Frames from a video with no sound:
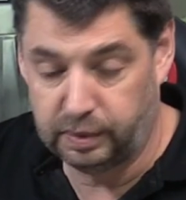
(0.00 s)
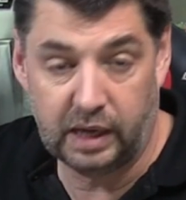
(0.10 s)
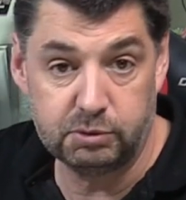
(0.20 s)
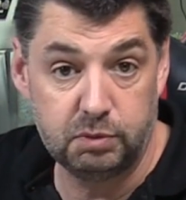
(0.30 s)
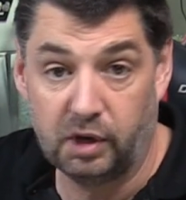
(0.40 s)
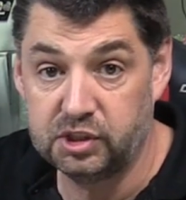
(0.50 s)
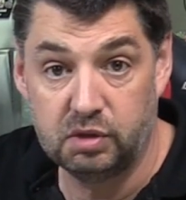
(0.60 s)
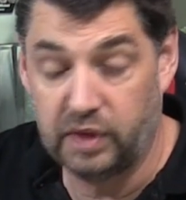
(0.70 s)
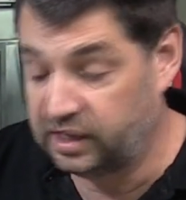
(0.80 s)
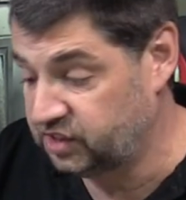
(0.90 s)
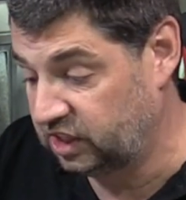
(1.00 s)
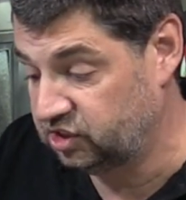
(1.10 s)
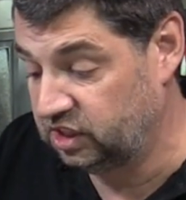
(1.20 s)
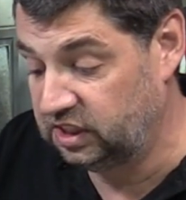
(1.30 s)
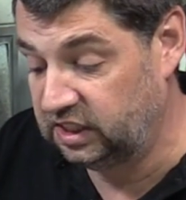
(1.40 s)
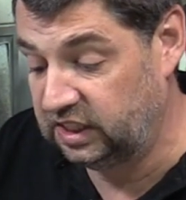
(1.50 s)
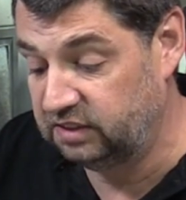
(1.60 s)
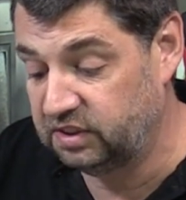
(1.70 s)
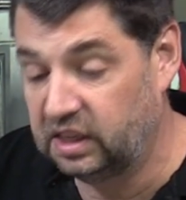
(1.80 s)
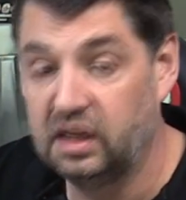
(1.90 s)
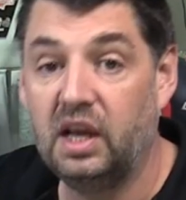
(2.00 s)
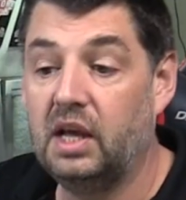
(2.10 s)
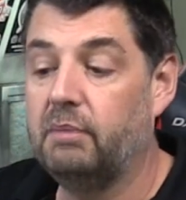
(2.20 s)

Perhaps you might do that section in an evening.